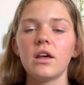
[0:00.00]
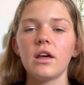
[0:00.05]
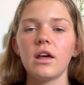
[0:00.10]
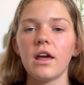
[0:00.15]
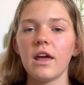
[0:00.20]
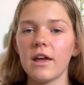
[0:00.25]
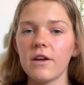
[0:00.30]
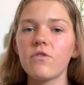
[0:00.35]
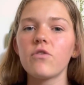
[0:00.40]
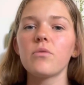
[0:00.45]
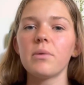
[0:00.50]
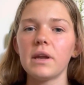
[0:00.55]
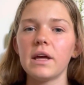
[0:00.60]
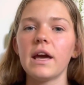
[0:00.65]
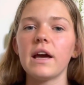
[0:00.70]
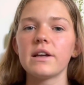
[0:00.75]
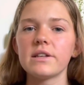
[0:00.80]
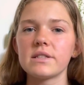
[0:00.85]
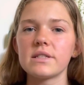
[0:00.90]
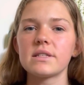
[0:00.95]
Everybody
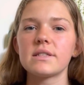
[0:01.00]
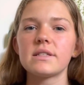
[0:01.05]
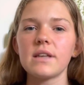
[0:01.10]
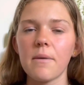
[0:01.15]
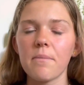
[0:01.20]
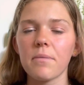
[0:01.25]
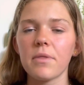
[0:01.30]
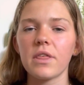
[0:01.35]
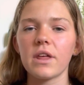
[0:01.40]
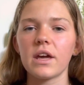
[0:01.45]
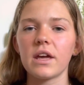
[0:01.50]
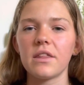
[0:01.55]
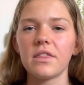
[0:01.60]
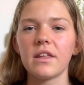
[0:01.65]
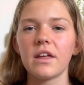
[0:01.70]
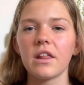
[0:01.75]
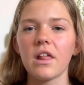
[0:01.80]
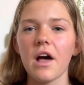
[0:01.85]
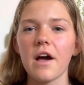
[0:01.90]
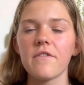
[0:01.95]
has something in
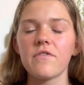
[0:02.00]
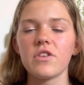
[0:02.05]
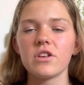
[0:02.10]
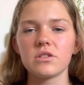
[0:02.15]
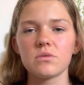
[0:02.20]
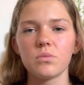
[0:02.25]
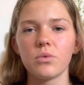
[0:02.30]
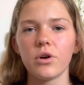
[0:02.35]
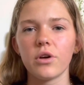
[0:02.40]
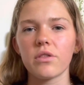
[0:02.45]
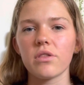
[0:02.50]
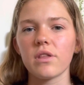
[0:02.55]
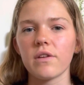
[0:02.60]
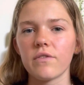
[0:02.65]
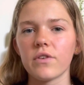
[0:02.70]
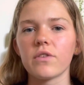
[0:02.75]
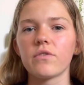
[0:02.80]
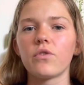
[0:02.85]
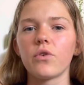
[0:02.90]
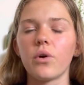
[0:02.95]
their life that's worth
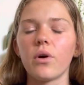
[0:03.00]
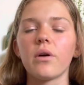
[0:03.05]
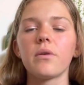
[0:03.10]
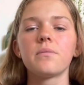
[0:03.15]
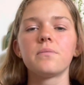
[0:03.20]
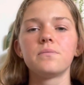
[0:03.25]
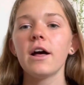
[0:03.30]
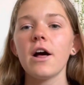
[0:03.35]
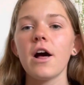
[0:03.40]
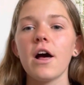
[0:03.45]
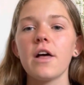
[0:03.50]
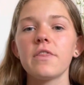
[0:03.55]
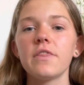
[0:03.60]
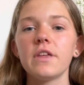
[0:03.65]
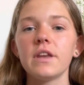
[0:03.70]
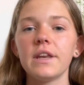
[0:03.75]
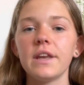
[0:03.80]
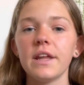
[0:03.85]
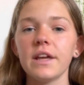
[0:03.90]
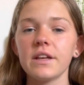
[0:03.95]
living for. The
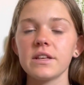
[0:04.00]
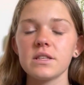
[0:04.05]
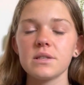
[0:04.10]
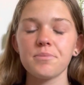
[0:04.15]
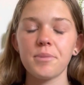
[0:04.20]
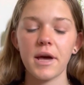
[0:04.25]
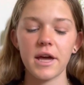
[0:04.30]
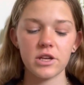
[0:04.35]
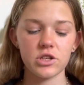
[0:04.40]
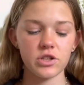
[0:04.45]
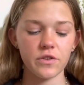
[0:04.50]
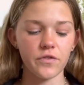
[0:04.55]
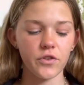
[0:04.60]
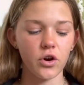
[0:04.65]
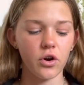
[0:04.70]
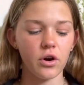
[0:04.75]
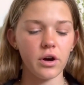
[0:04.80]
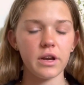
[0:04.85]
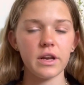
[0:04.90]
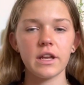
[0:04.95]
next page I've
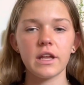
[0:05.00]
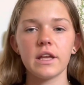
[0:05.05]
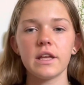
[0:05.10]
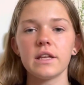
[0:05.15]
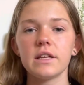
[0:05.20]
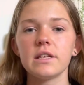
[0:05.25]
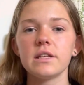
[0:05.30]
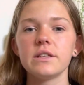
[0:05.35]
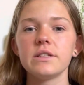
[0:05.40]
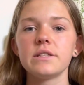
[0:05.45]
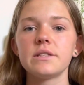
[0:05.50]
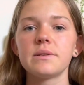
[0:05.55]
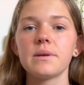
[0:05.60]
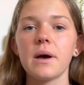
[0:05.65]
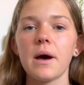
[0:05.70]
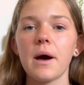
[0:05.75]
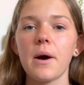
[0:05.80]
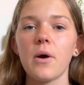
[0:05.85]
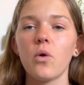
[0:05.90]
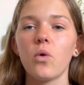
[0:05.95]
got is
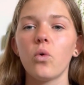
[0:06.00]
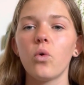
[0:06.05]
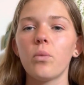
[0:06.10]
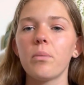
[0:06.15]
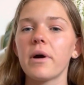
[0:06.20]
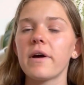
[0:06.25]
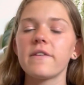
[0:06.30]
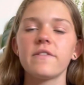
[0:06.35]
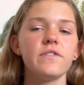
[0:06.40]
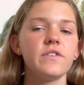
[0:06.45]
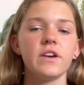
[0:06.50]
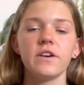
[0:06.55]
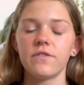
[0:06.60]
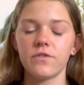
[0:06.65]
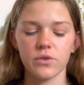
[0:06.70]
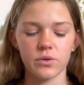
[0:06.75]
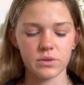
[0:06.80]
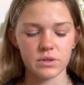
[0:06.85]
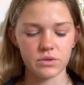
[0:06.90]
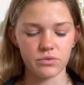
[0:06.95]
all my fair
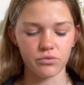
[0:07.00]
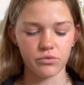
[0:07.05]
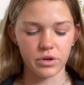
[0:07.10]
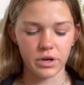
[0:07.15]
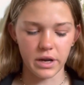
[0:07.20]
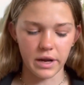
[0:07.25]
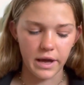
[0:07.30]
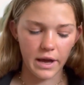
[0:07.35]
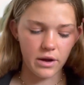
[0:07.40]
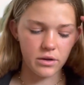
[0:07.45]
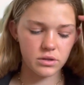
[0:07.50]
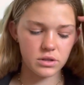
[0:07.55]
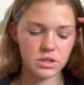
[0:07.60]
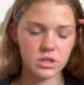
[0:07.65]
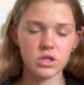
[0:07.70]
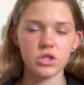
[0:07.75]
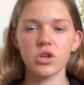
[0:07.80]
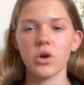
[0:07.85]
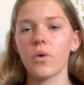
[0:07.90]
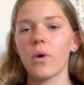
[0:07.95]
foods written out.
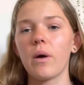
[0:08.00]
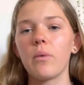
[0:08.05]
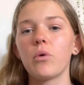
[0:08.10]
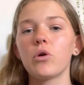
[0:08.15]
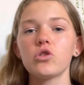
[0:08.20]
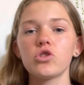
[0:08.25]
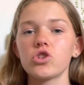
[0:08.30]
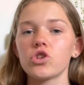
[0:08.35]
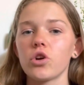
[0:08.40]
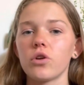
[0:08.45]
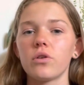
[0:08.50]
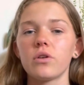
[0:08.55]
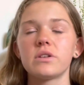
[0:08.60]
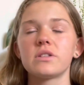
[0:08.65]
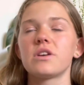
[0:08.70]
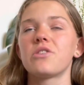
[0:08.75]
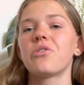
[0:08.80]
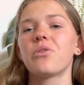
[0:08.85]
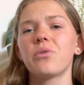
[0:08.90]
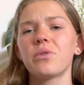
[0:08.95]
So I won't show you because
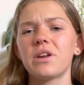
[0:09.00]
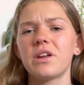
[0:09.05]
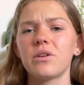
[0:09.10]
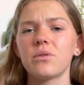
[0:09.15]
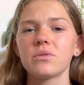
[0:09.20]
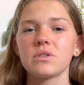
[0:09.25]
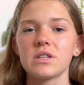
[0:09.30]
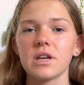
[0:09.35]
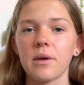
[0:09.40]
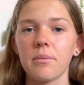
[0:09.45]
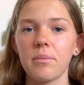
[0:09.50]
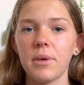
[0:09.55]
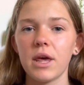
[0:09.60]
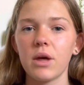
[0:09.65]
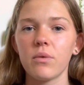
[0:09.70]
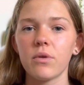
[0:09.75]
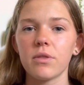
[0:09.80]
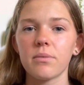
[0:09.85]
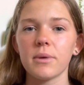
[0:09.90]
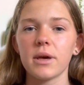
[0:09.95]
I don't want anyone to compare
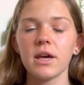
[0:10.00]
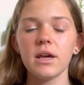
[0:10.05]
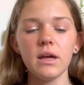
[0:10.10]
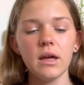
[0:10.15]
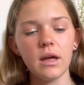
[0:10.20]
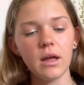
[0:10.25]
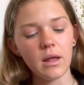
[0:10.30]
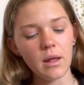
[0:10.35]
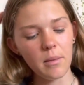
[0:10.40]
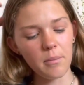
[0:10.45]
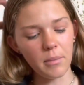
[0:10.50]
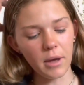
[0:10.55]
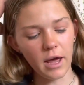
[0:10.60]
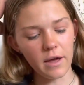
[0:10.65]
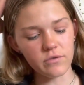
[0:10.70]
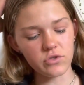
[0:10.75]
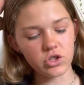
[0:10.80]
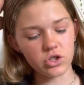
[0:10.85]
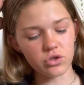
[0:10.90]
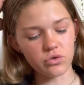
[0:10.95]
with me. But
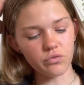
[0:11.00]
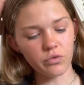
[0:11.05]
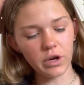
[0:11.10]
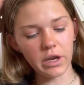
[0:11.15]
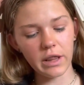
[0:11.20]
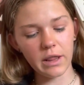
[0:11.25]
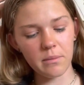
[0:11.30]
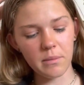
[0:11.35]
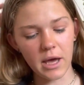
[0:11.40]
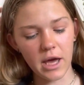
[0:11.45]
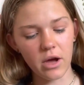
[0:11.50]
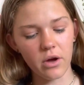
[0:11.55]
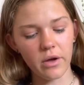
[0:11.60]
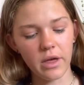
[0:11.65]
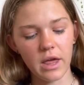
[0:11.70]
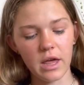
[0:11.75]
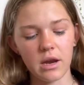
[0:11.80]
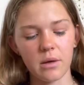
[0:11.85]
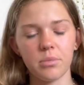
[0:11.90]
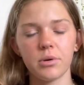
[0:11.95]
I've just written them out
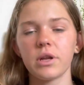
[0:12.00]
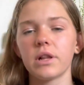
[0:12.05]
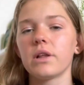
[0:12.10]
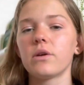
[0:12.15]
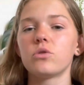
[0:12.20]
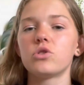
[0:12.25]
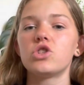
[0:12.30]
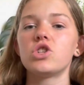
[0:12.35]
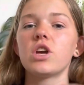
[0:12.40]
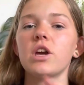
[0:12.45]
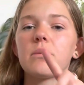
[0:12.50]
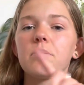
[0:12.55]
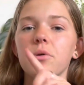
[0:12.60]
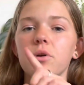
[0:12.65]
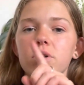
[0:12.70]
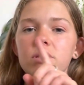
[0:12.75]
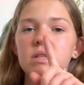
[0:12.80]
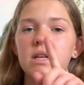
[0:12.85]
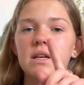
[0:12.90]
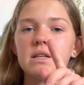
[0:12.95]
and I put a little
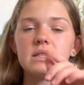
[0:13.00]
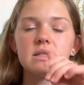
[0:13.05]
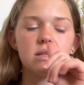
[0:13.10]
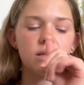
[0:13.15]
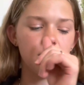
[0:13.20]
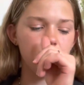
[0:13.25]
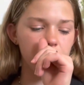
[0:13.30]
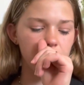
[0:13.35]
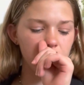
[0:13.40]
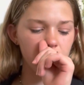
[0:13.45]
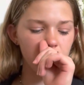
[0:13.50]
checkbox next to them.